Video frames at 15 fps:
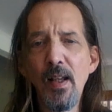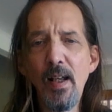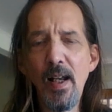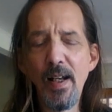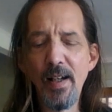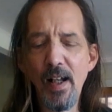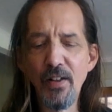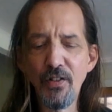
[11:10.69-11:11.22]

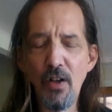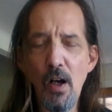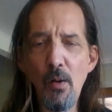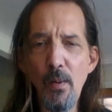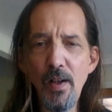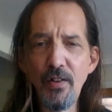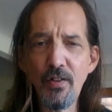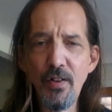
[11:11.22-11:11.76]
And as
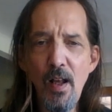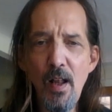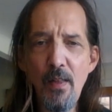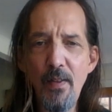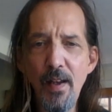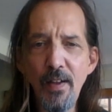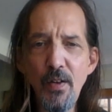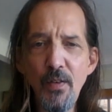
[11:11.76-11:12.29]
always,
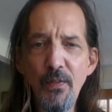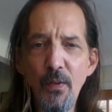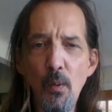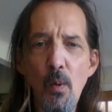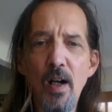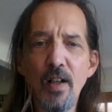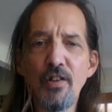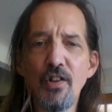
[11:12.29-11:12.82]
thank you for
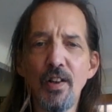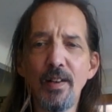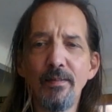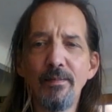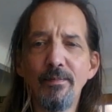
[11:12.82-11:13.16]
watching.